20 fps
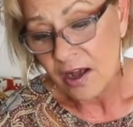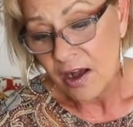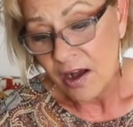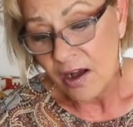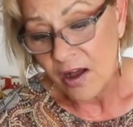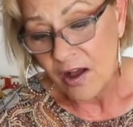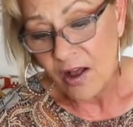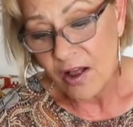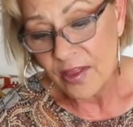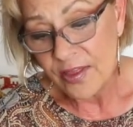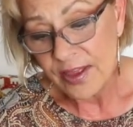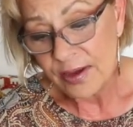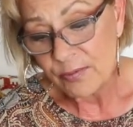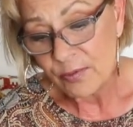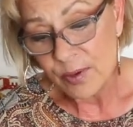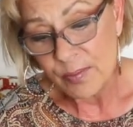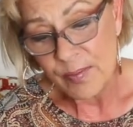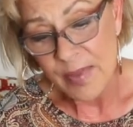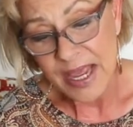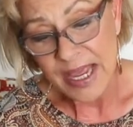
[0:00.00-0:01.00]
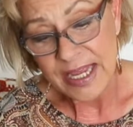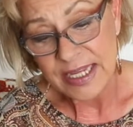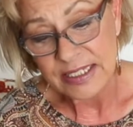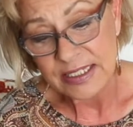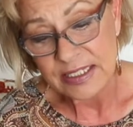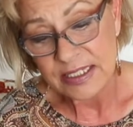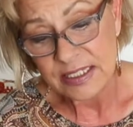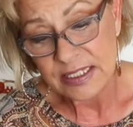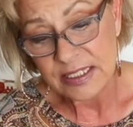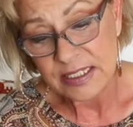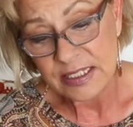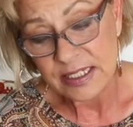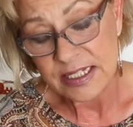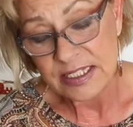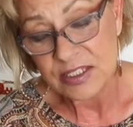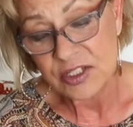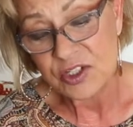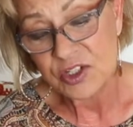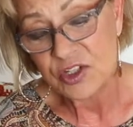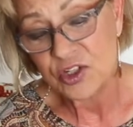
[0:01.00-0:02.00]
All that remains
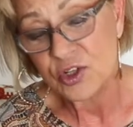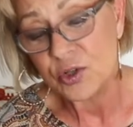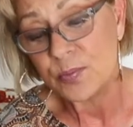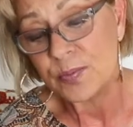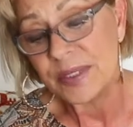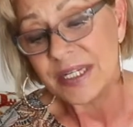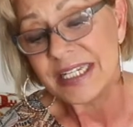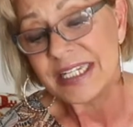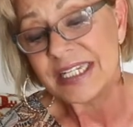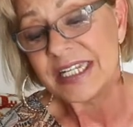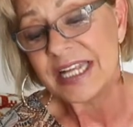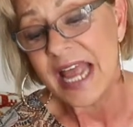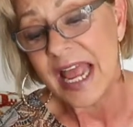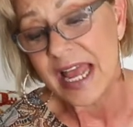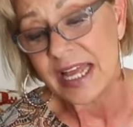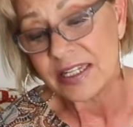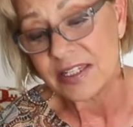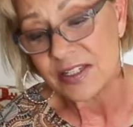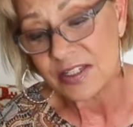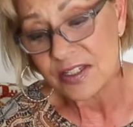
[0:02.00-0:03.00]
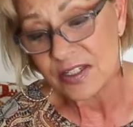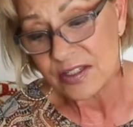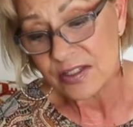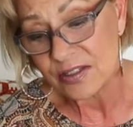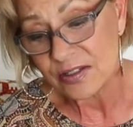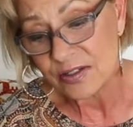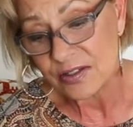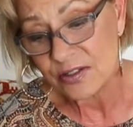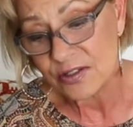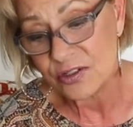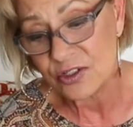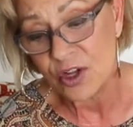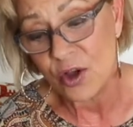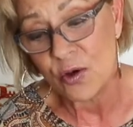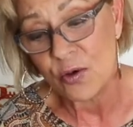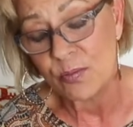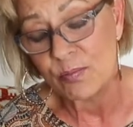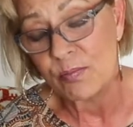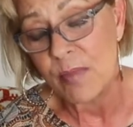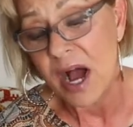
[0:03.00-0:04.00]
is a stupid dance,
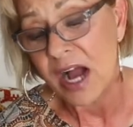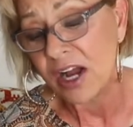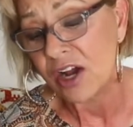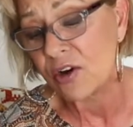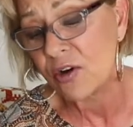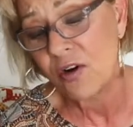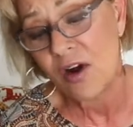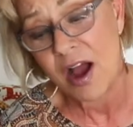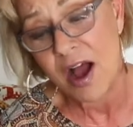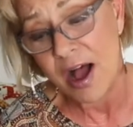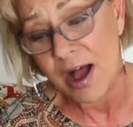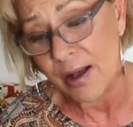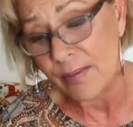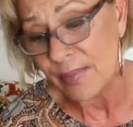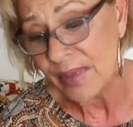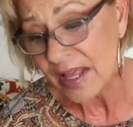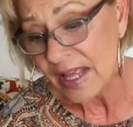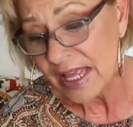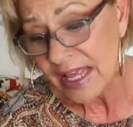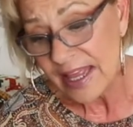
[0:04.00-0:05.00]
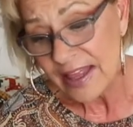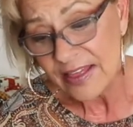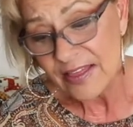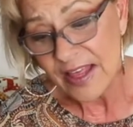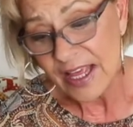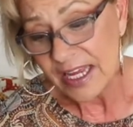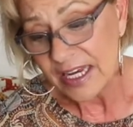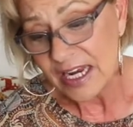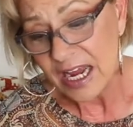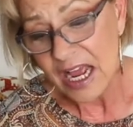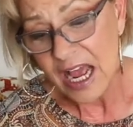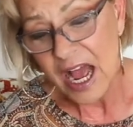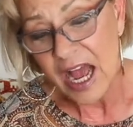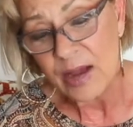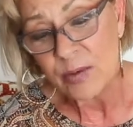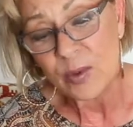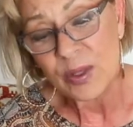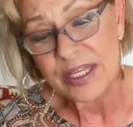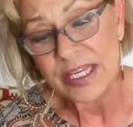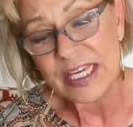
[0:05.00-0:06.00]
so macabre that I
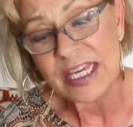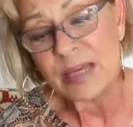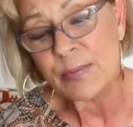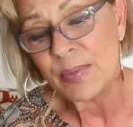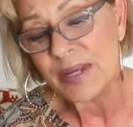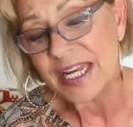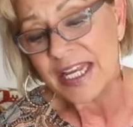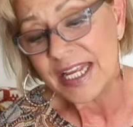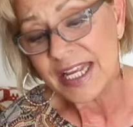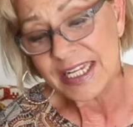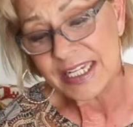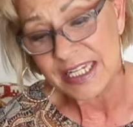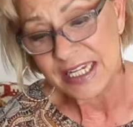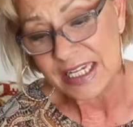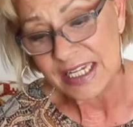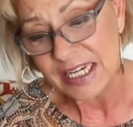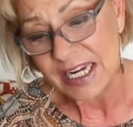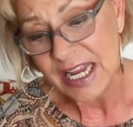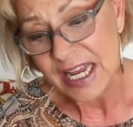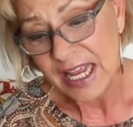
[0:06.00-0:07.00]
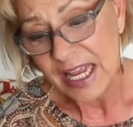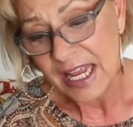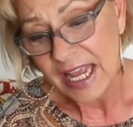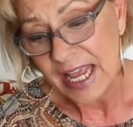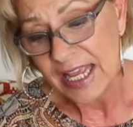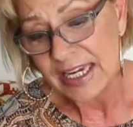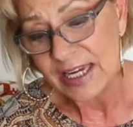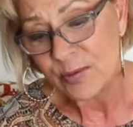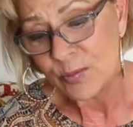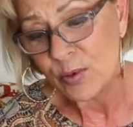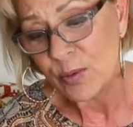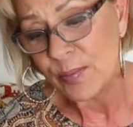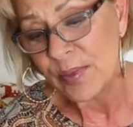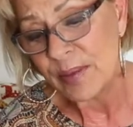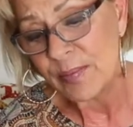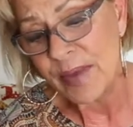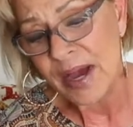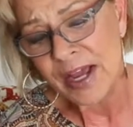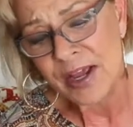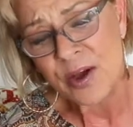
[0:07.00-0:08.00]
will keep it hidden, and it will be
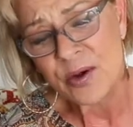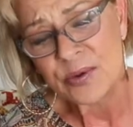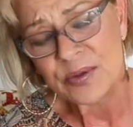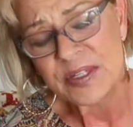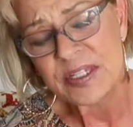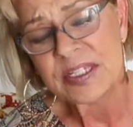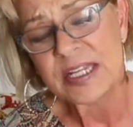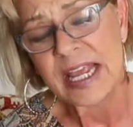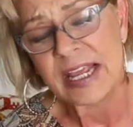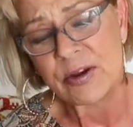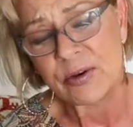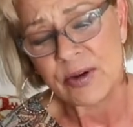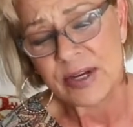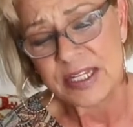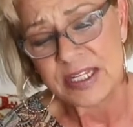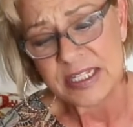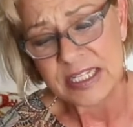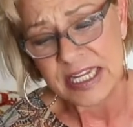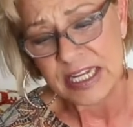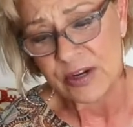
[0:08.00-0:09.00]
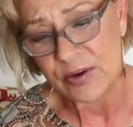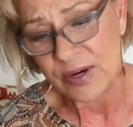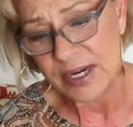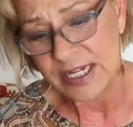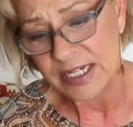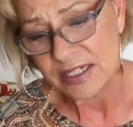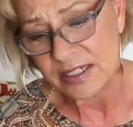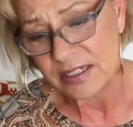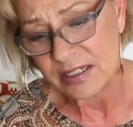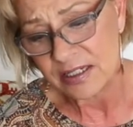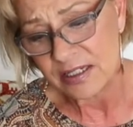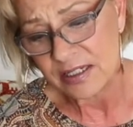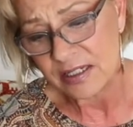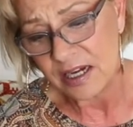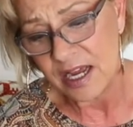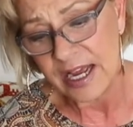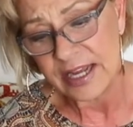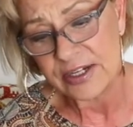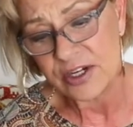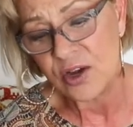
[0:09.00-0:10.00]
my own sacred secret.
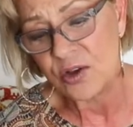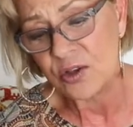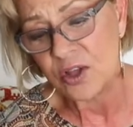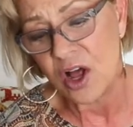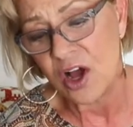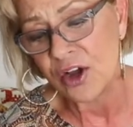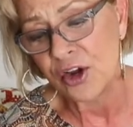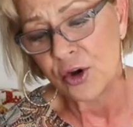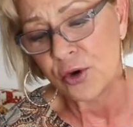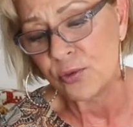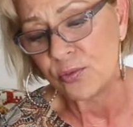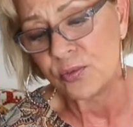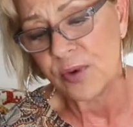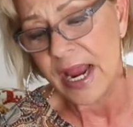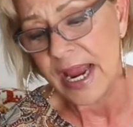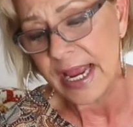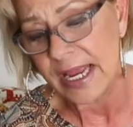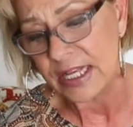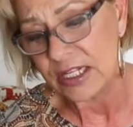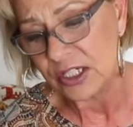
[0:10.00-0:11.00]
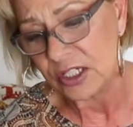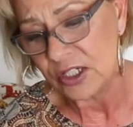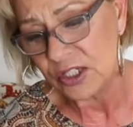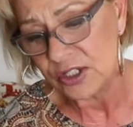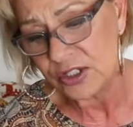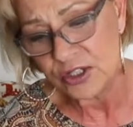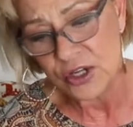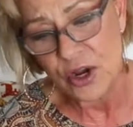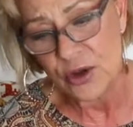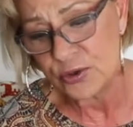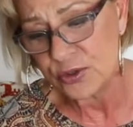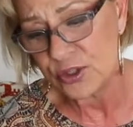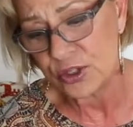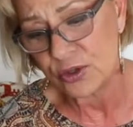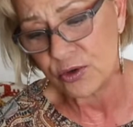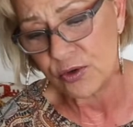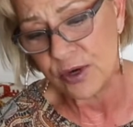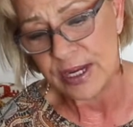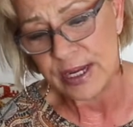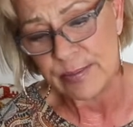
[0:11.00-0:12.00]
I no longer rail, no
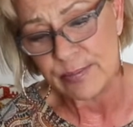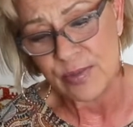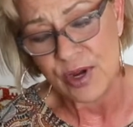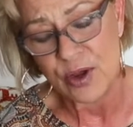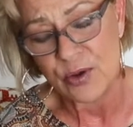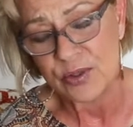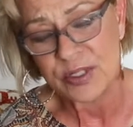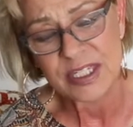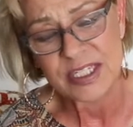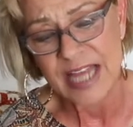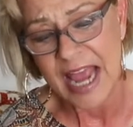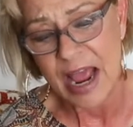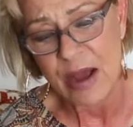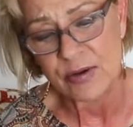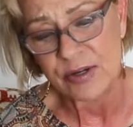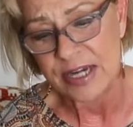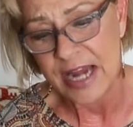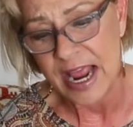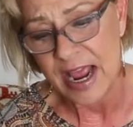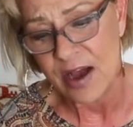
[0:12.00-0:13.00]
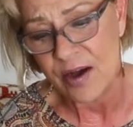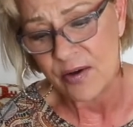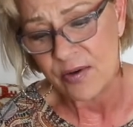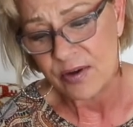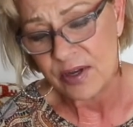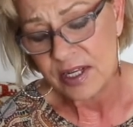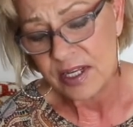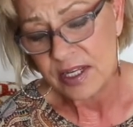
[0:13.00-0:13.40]
scream, no sound now.